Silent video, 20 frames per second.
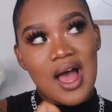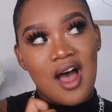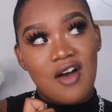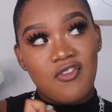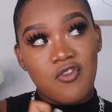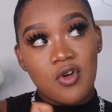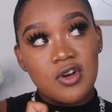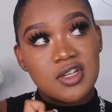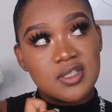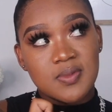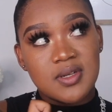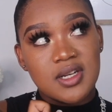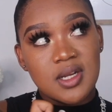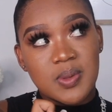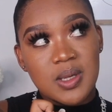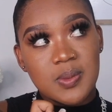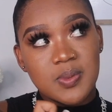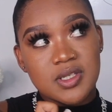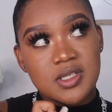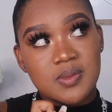I've always been a
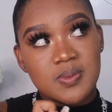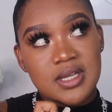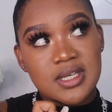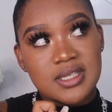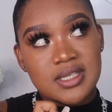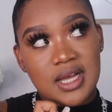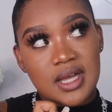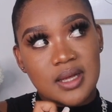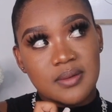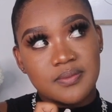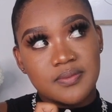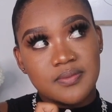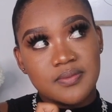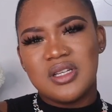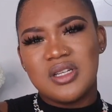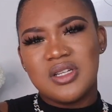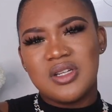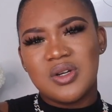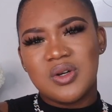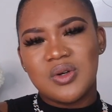people's pleaser,
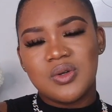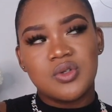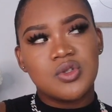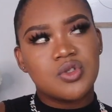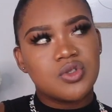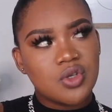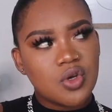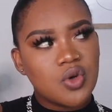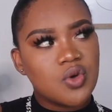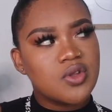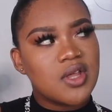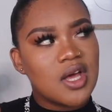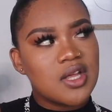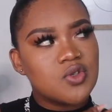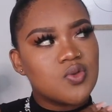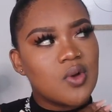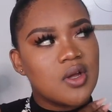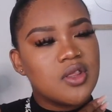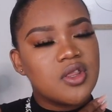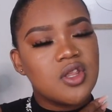you know. So
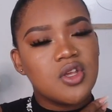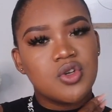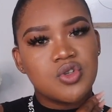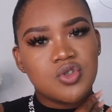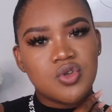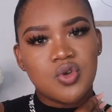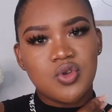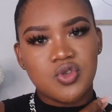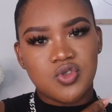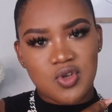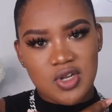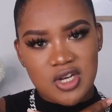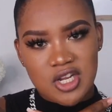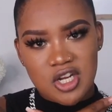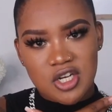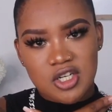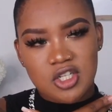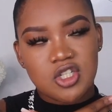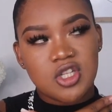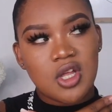that's one thing you should also
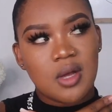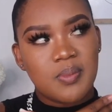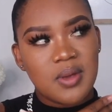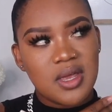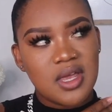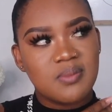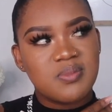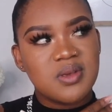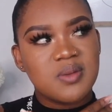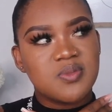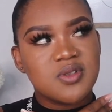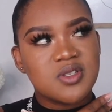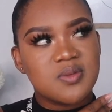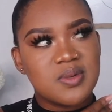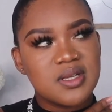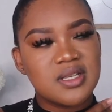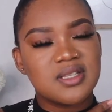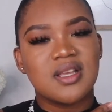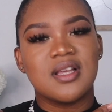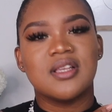learn. Stop being a people's
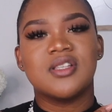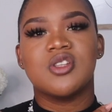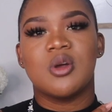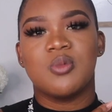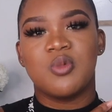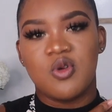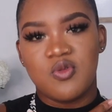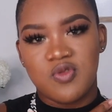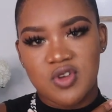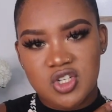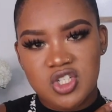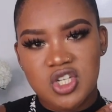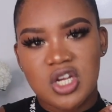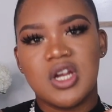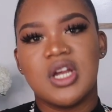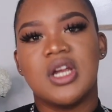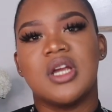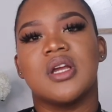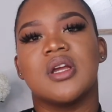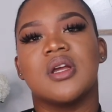pleaser. Stop
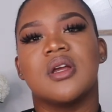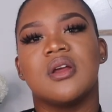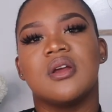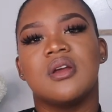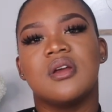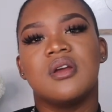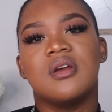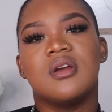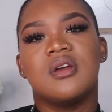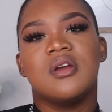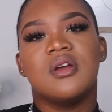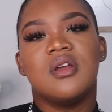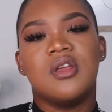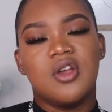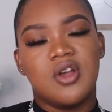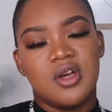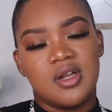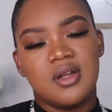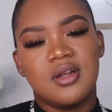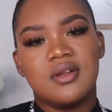oversharing.
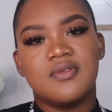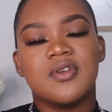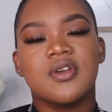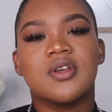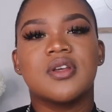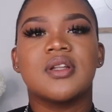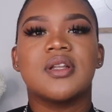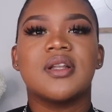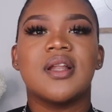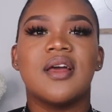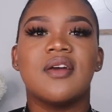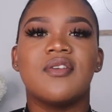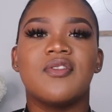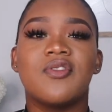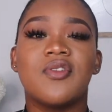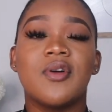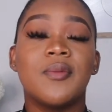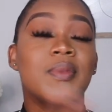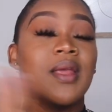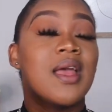You're gonna live a good
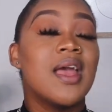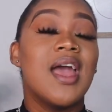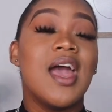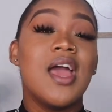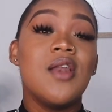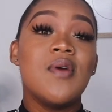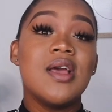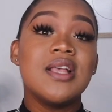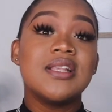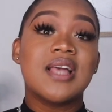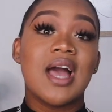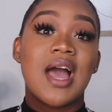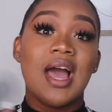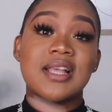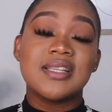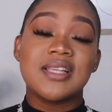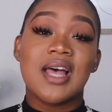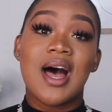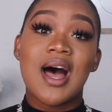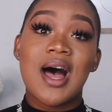life. Anyways,
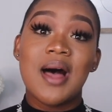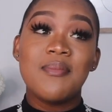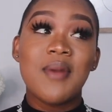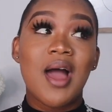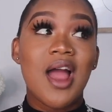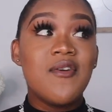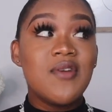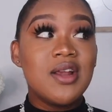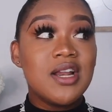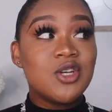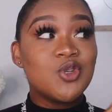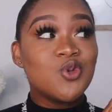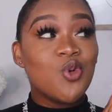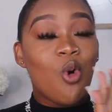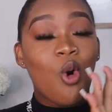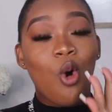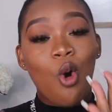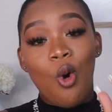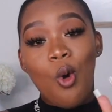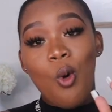guys, I really
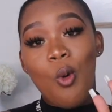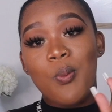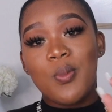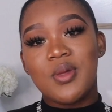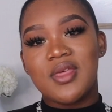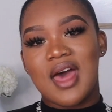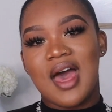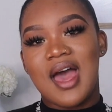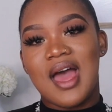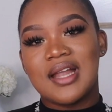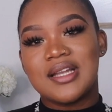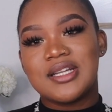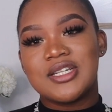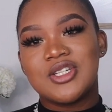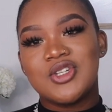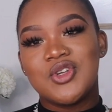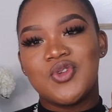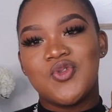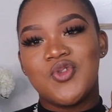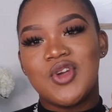do hope that
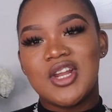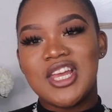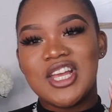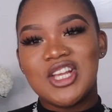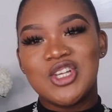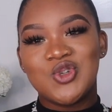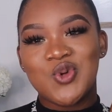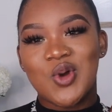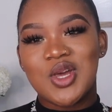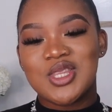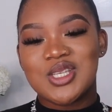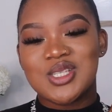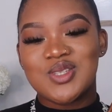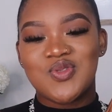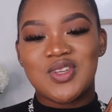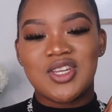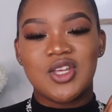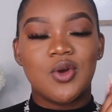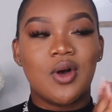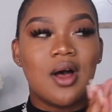you really enjoyed this
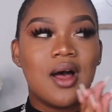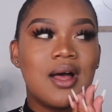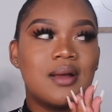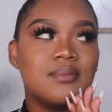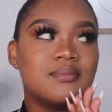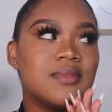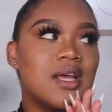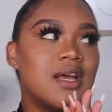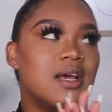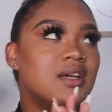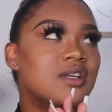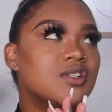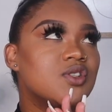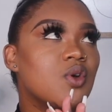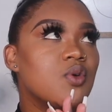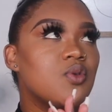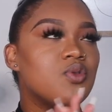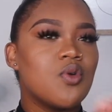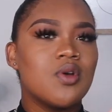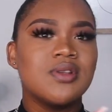video.
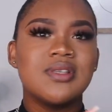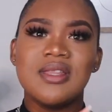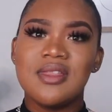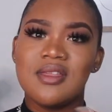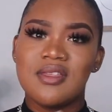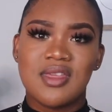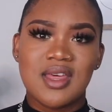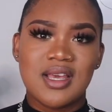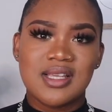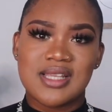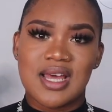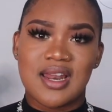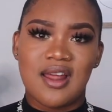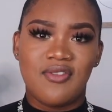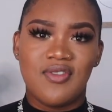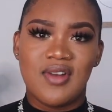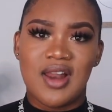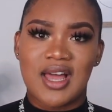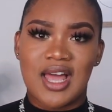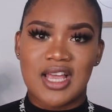So those are the things that I
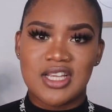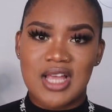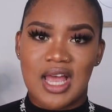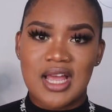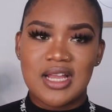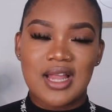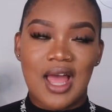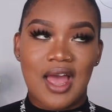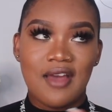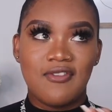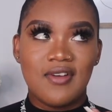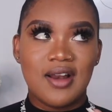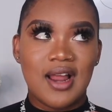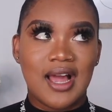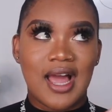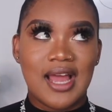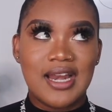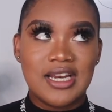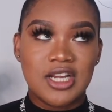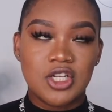feel like I feel
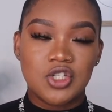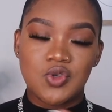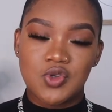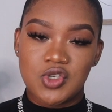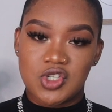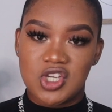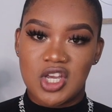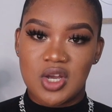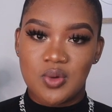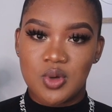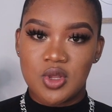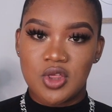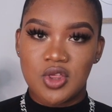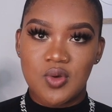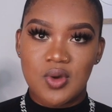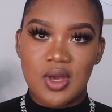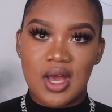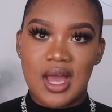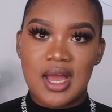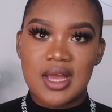like I needed to share with
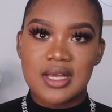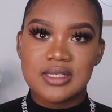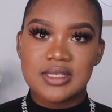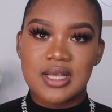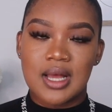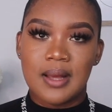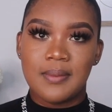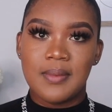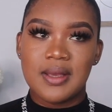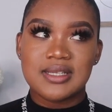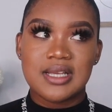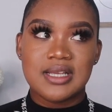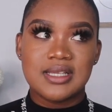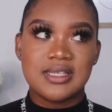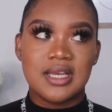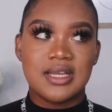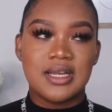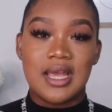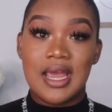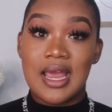you guys. As I
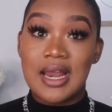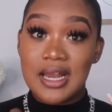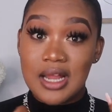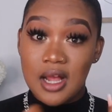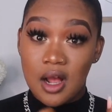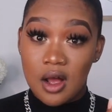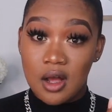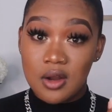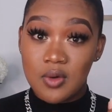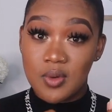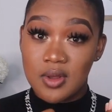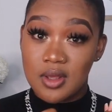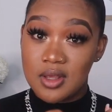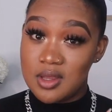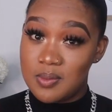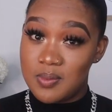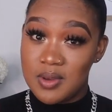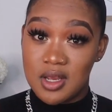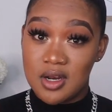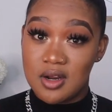said earlier on in
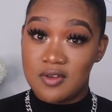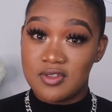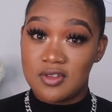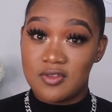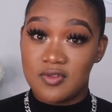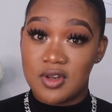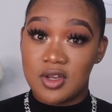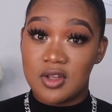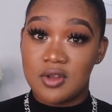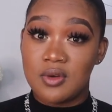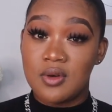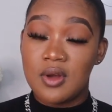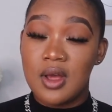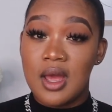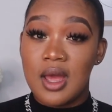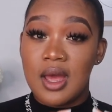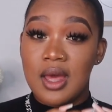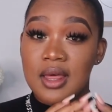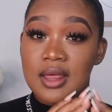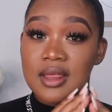the beginning of the video,
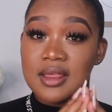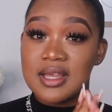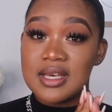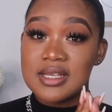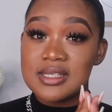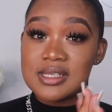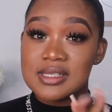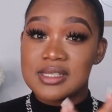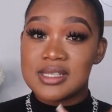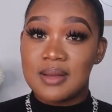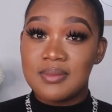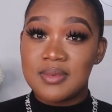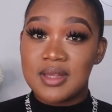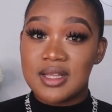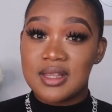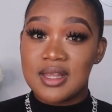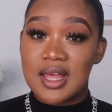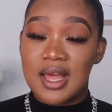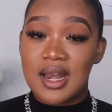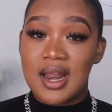this is
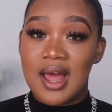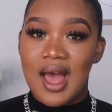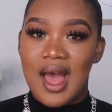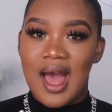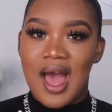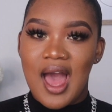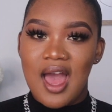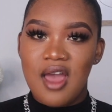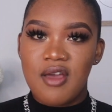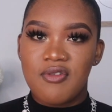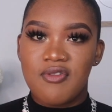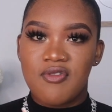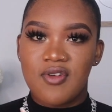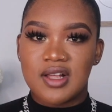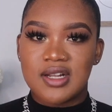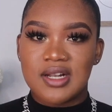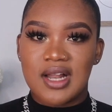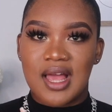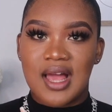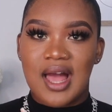something that I
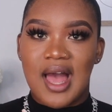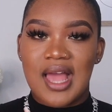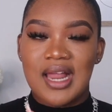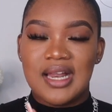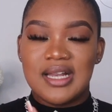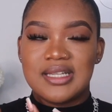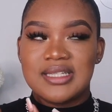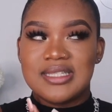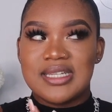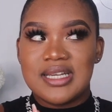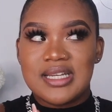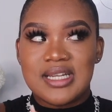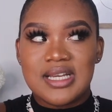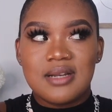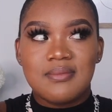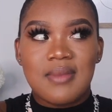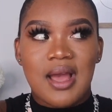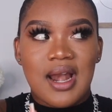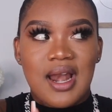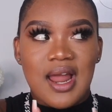felt like I did
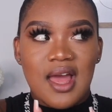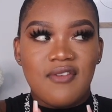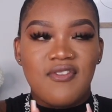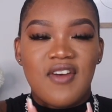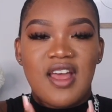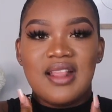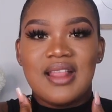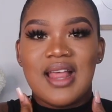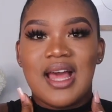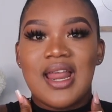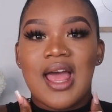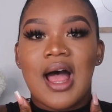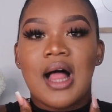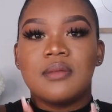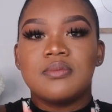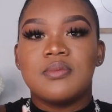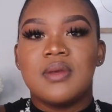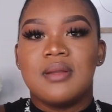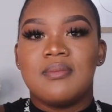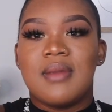in my life and that
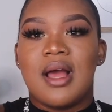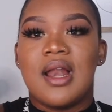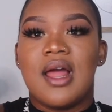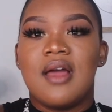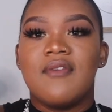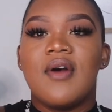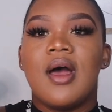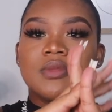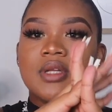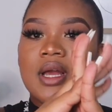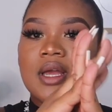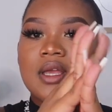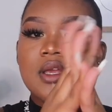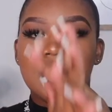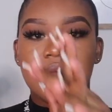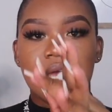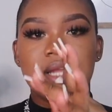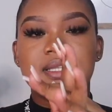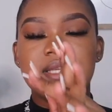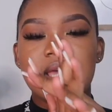helped me in my life. You
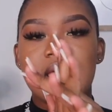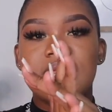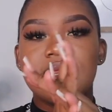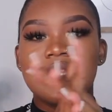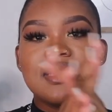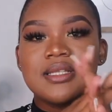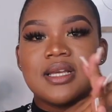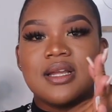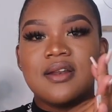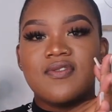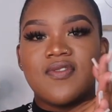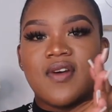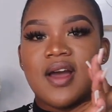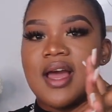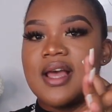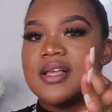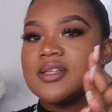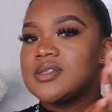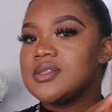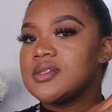can take this
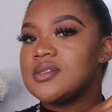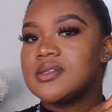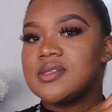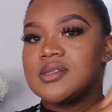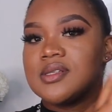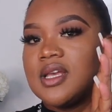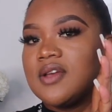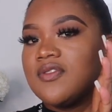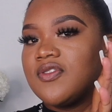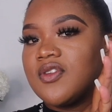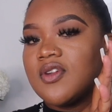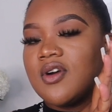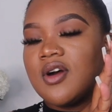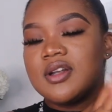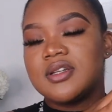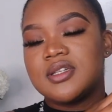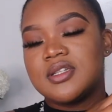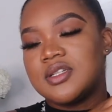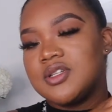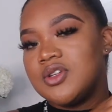advice. If
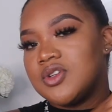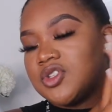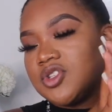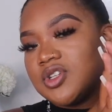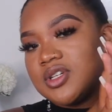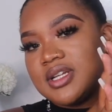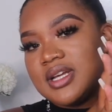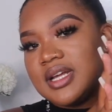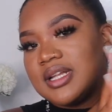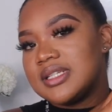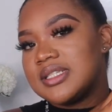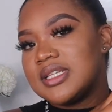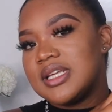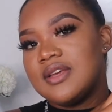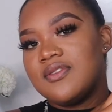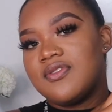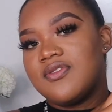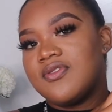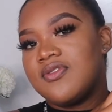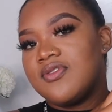not, you shouldn't.
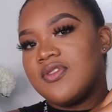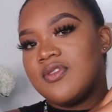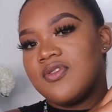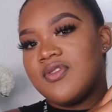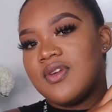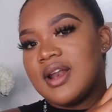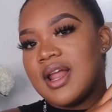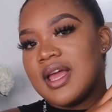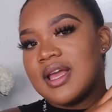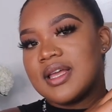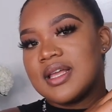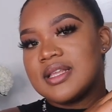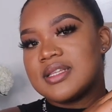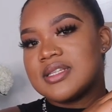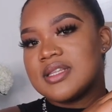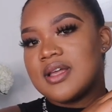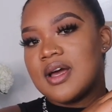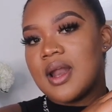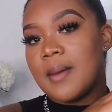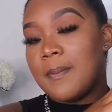If you feel like
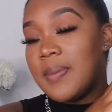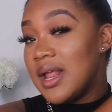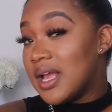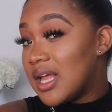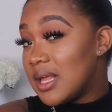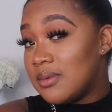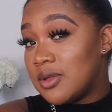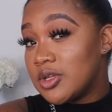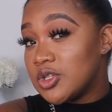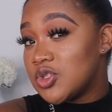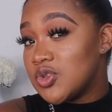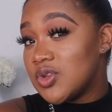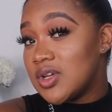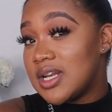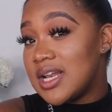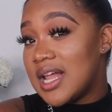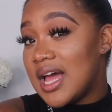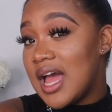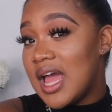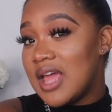it's not applicable to your
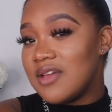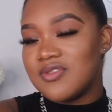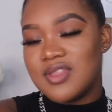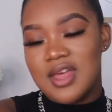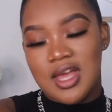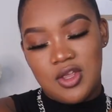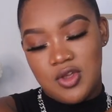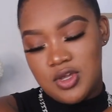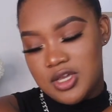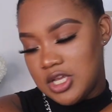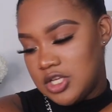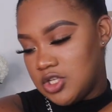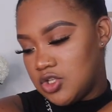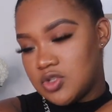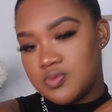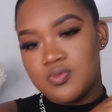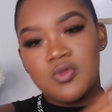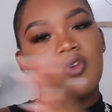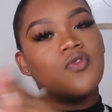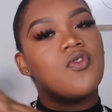life, then you can
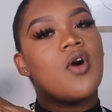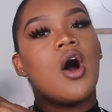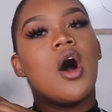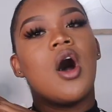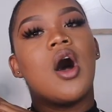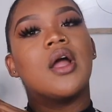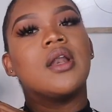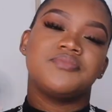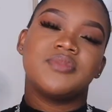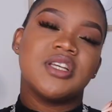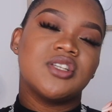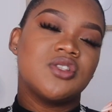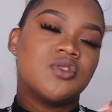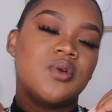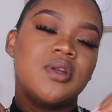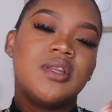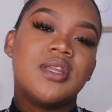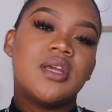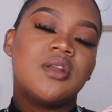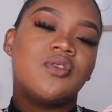just move on. There's
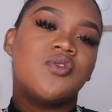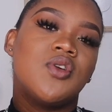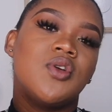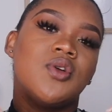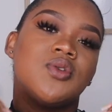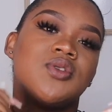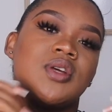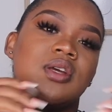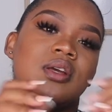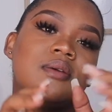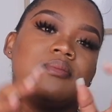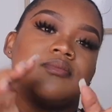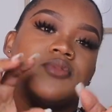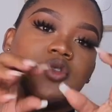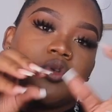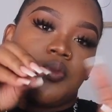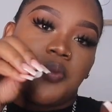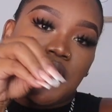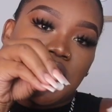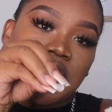no need for you
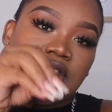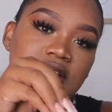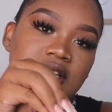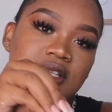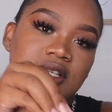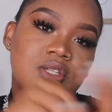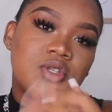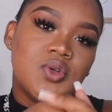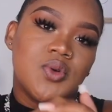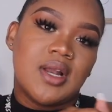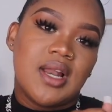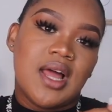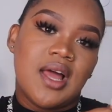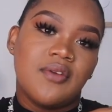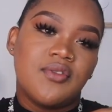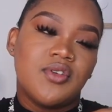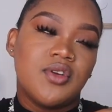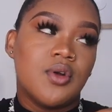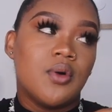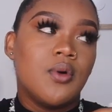to put this into your
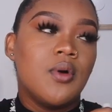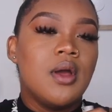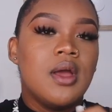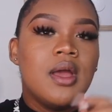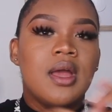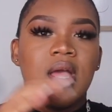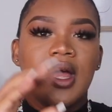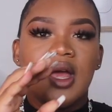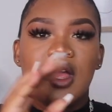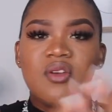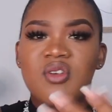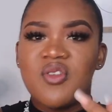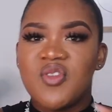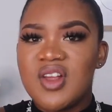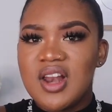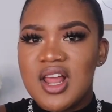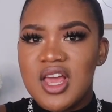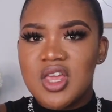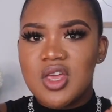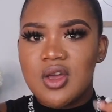life, you know. If you
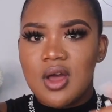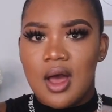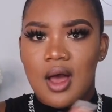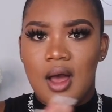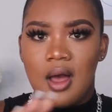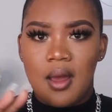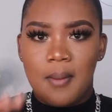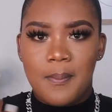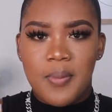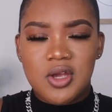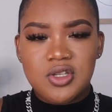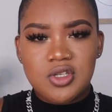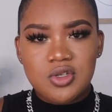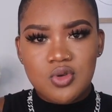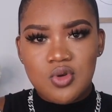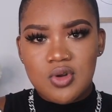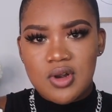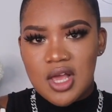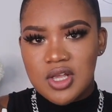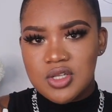feel like you are a person
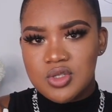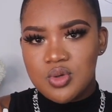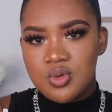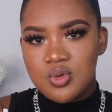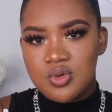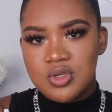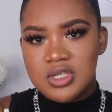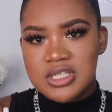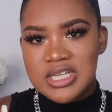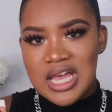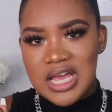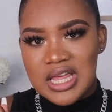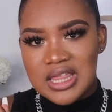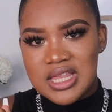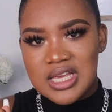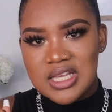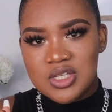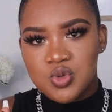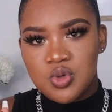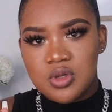who likes to share
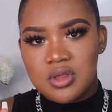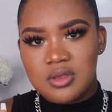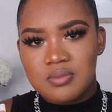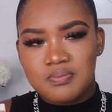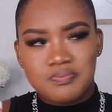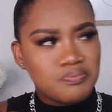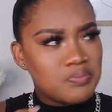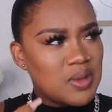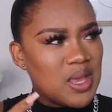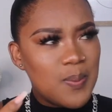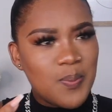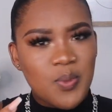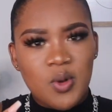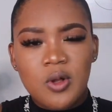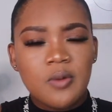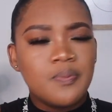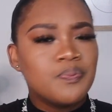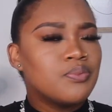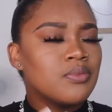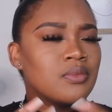things with
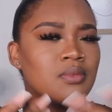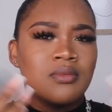people,